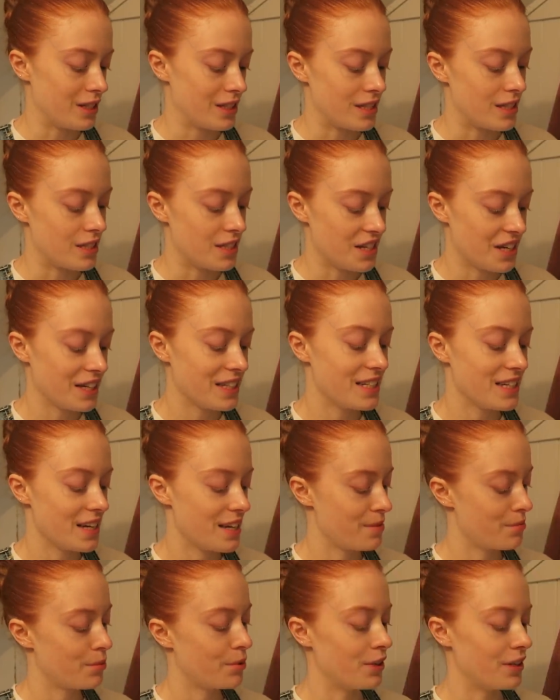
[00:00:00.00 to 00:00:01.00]
This is
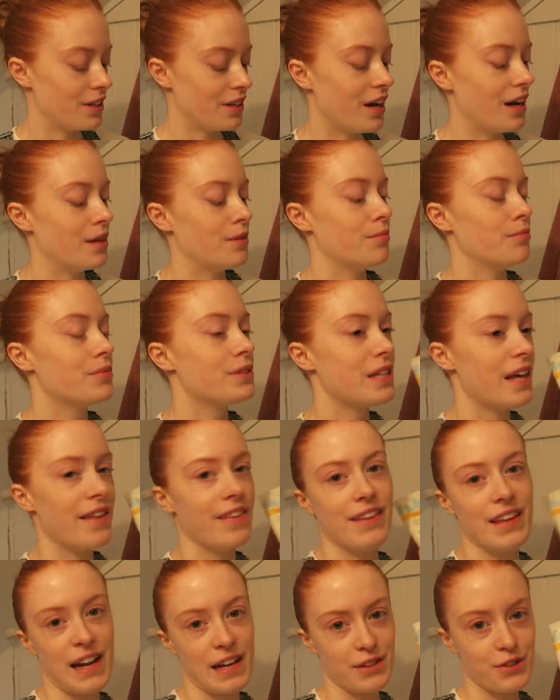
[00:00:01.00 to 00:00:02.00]

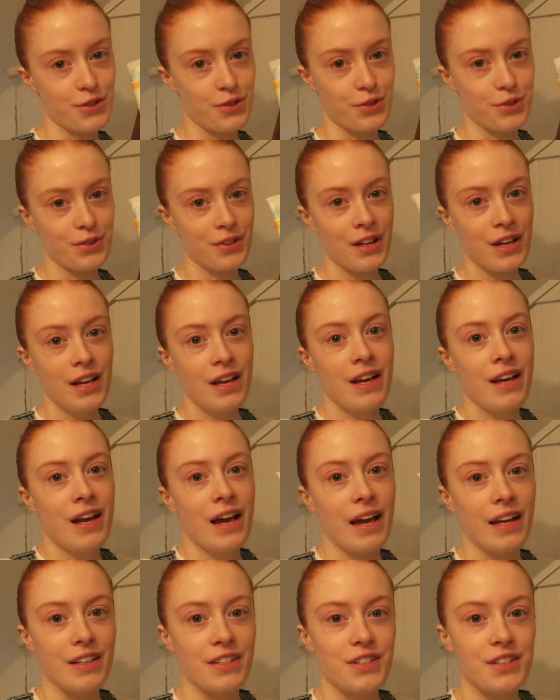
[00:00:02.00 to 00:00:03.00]
98.9% natural
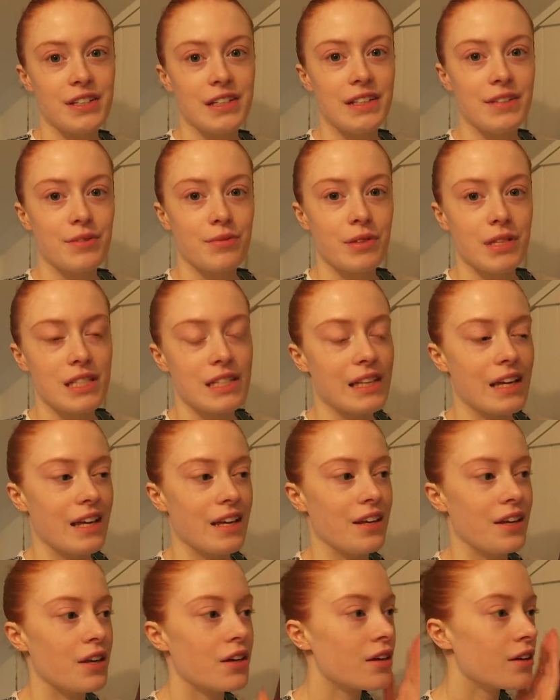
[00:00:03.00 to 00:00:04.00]
and it just leaves my
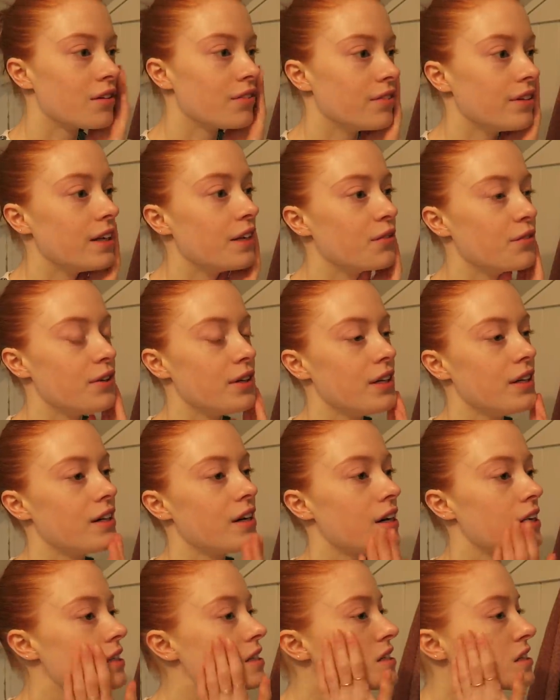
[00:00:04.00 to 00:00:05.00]
skin feeling really
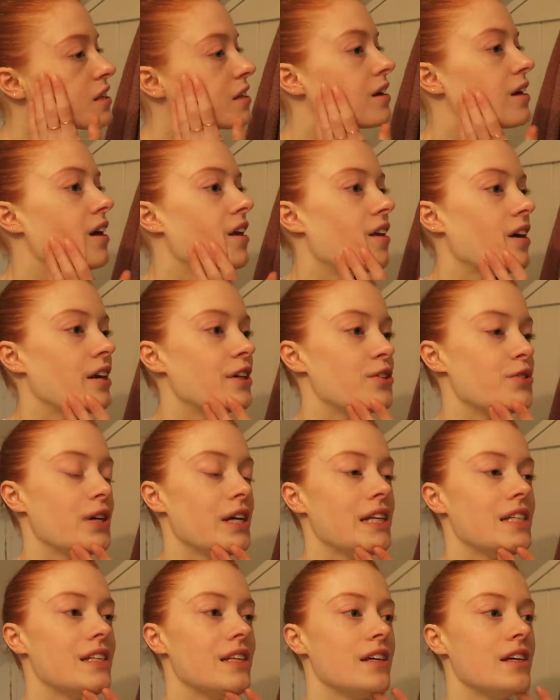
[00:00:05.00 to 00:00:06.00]
nice and
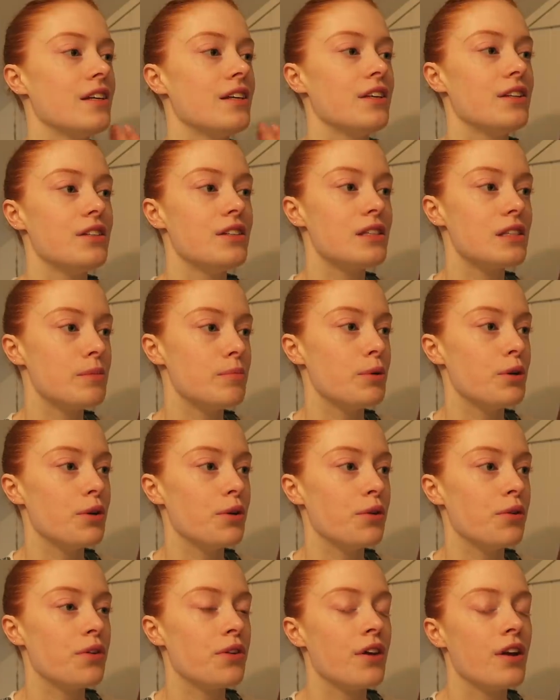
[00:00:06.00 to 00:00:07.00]
hydrated and
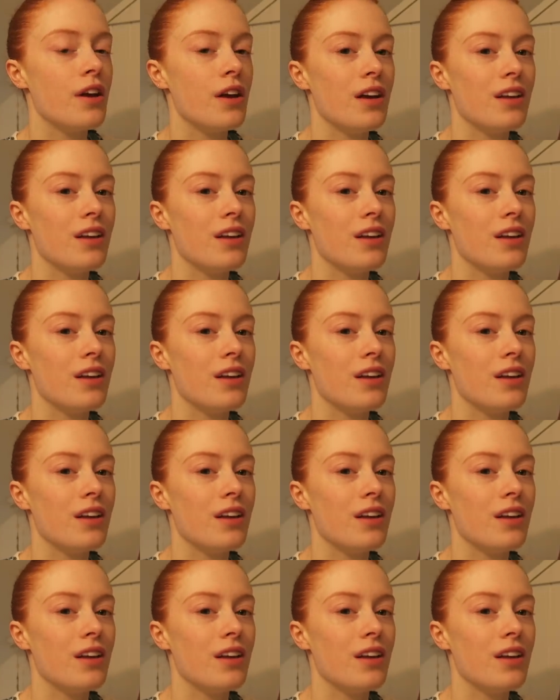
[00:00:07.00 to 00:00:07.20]
smooth.